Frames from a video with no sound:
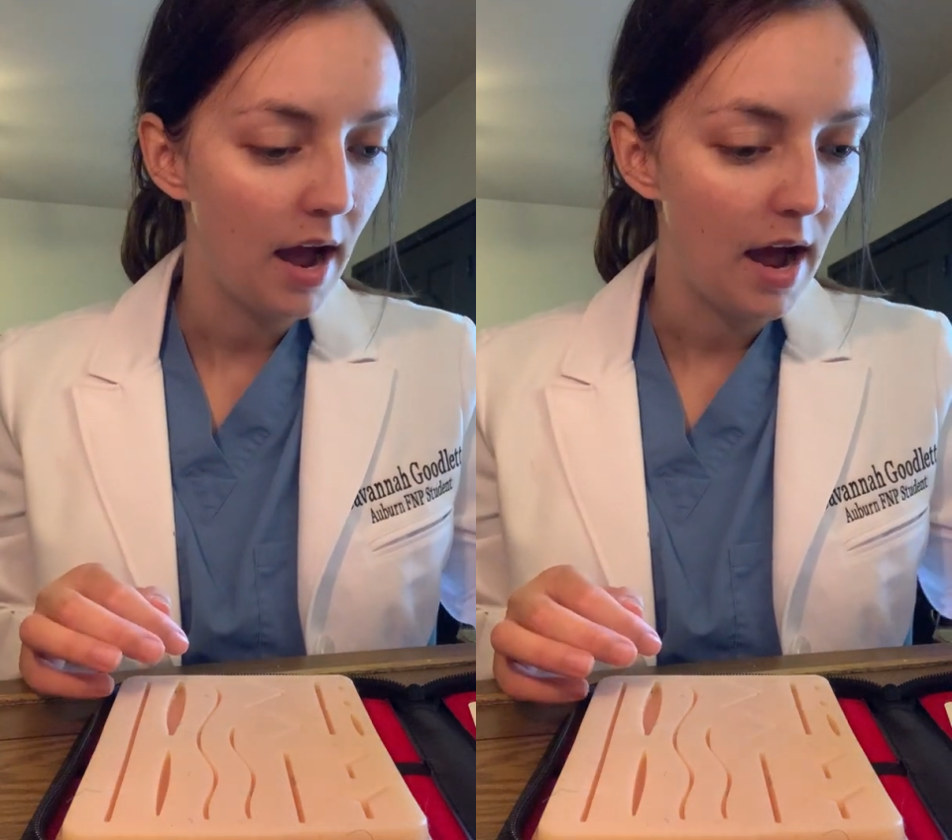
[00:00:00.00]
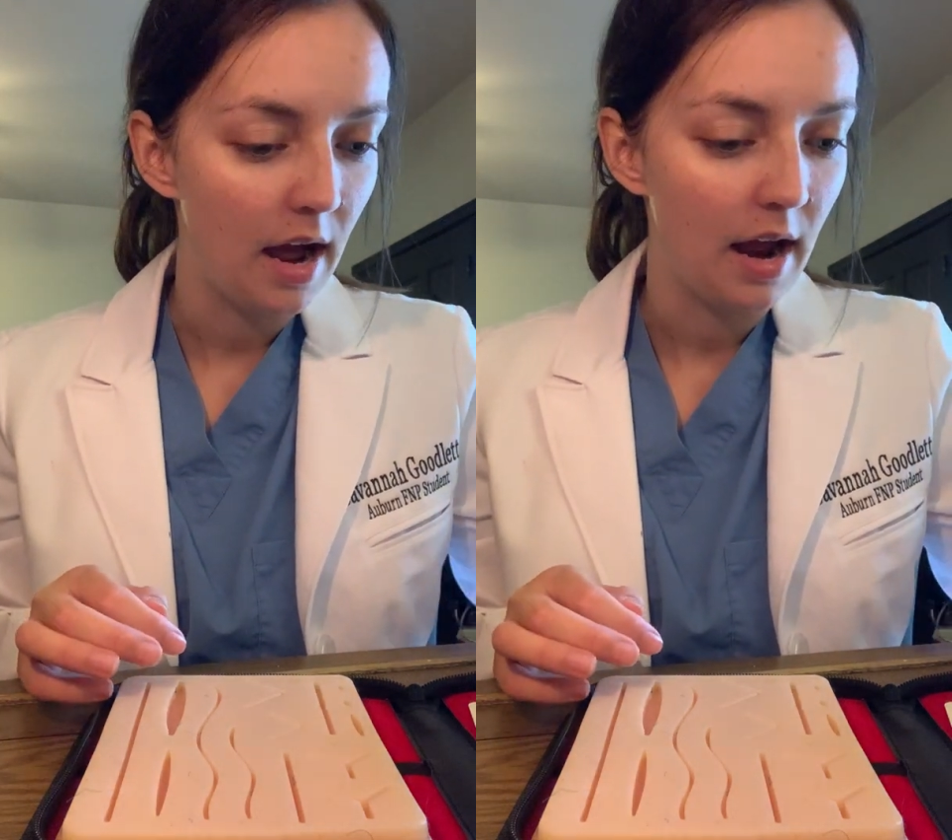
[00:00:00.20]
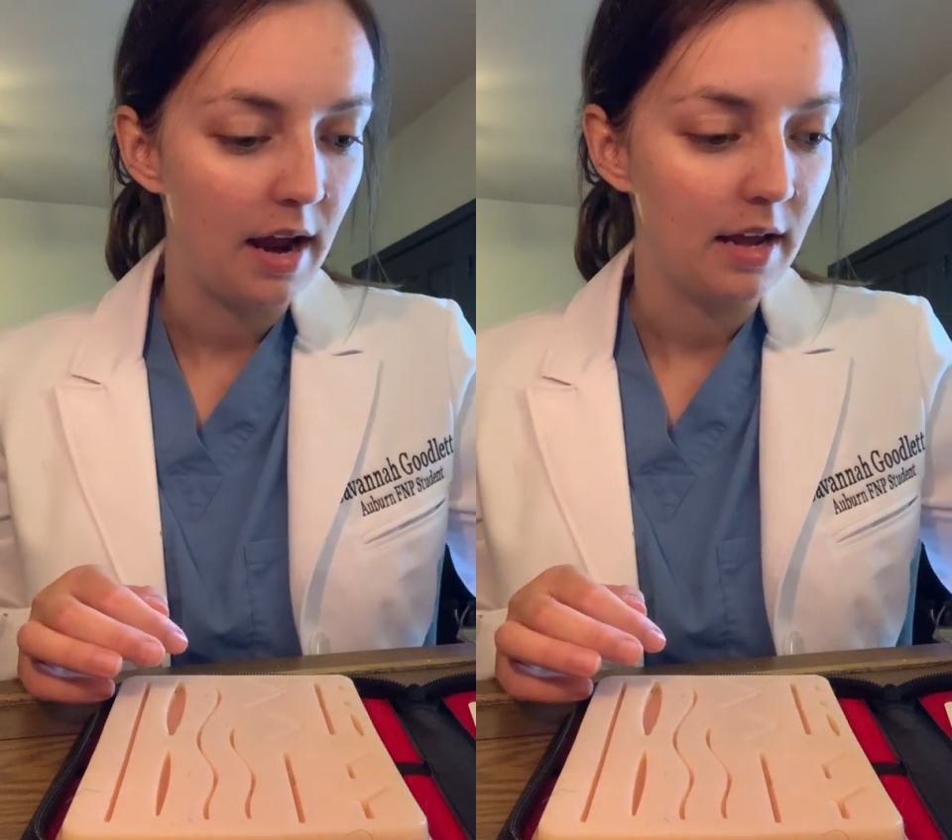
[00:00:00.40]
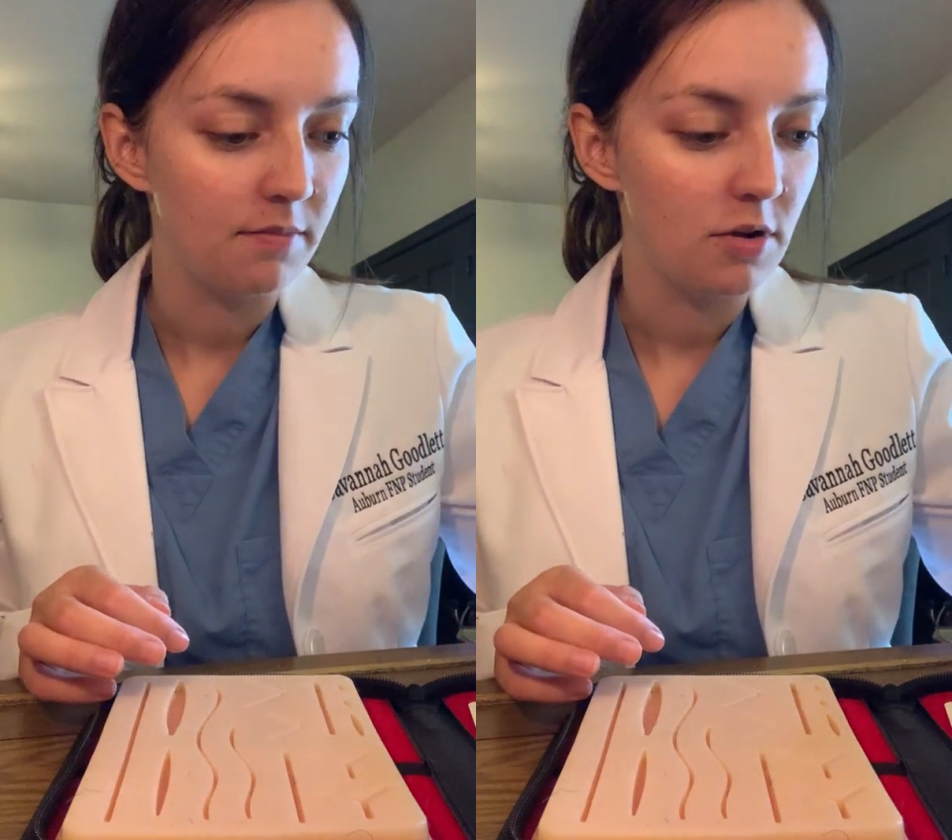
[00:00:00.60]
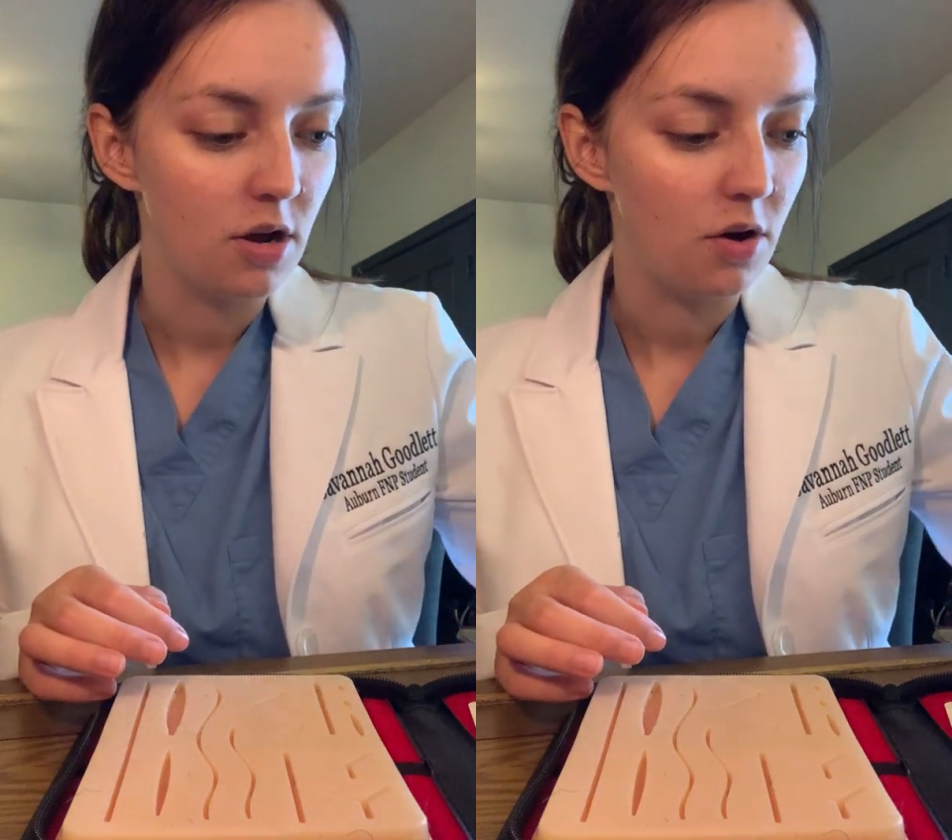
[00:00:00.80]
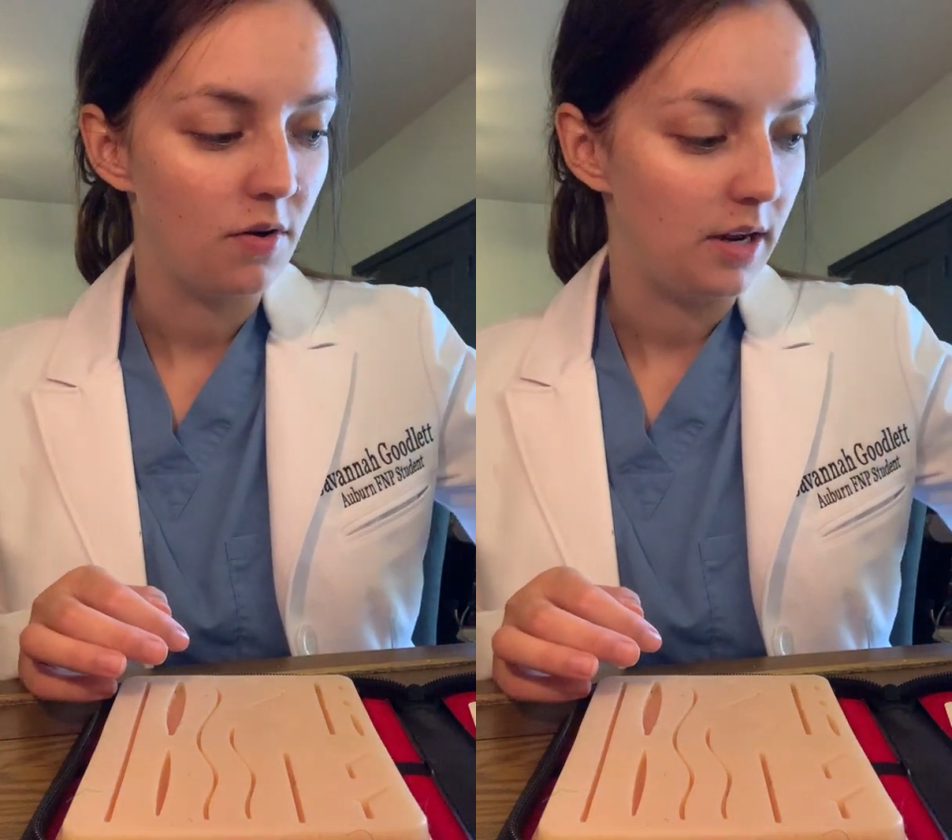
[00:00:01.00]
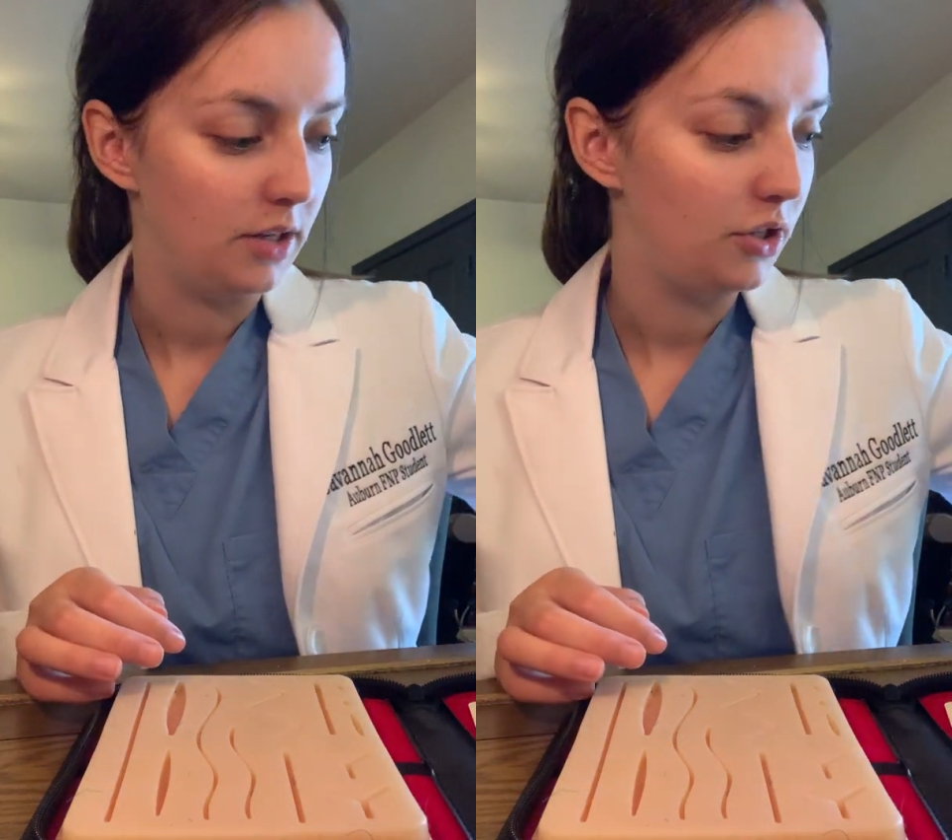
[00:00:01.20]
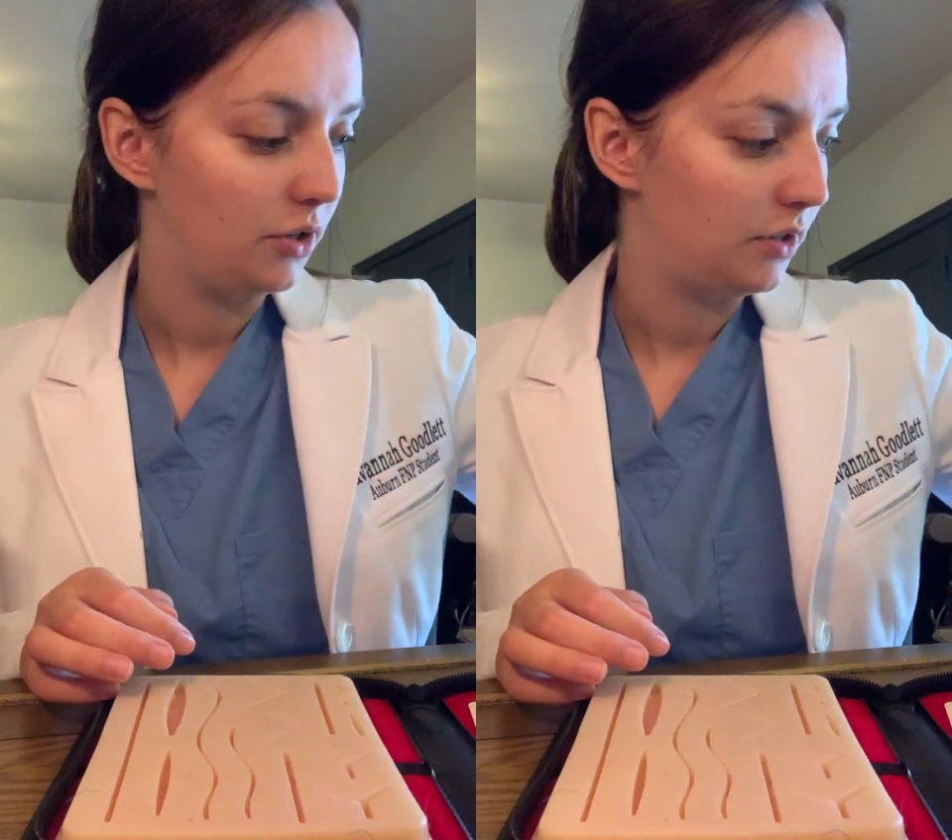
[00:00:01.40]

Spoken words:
I am going to